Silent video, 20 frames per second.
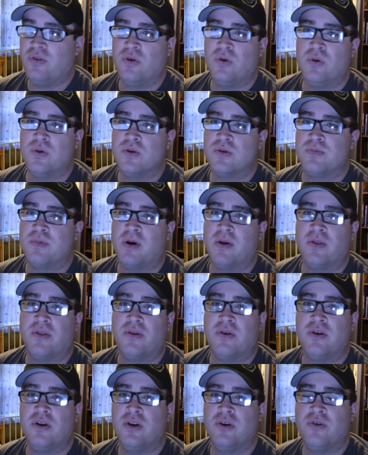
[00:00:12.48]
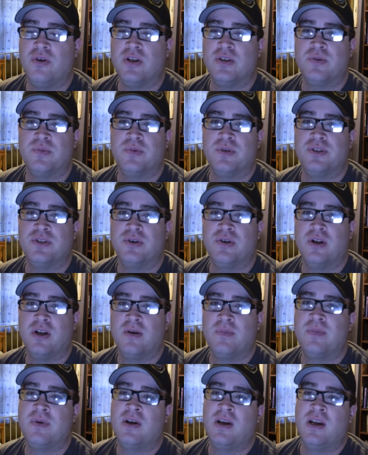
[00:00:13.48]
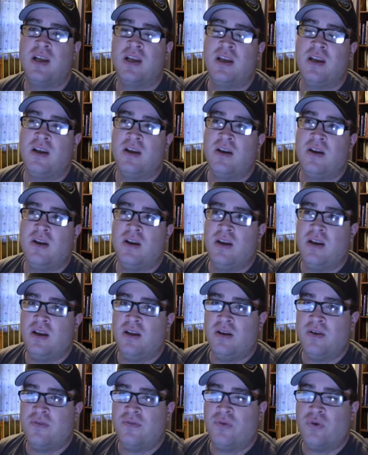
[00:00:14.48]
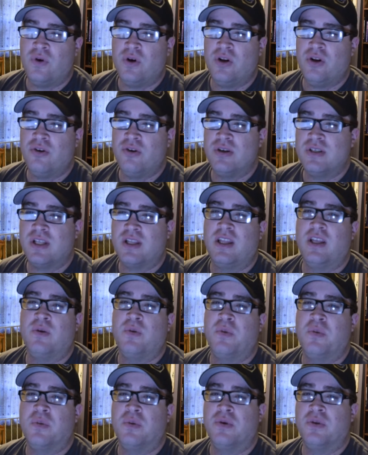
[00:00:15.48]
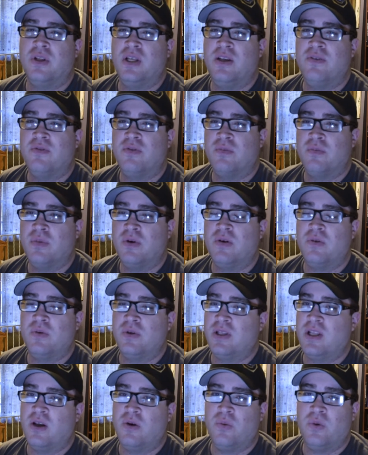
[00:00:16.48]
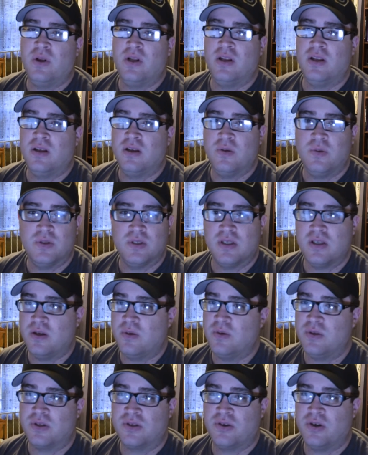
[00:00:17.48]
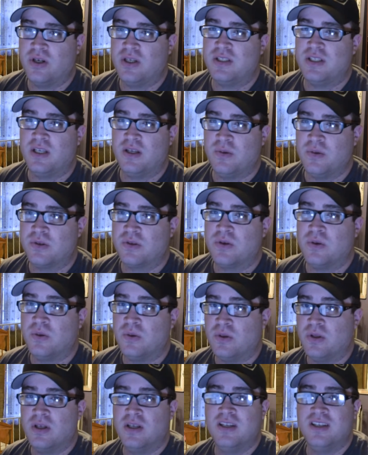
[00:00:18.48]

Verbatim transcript: though it was about 30 degrees when we showed up. 40 degrees I think when we were leaving, but with that wind it was it was crazy. It was cold.